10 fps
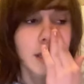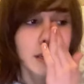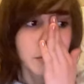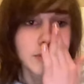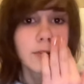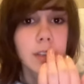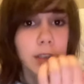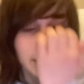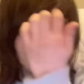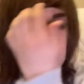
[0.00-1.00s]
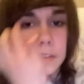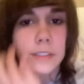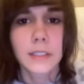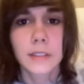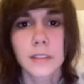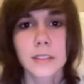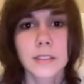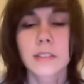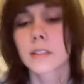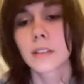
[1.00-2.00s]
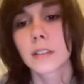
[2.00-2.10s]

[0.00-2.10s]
It was very, very fizzy. It's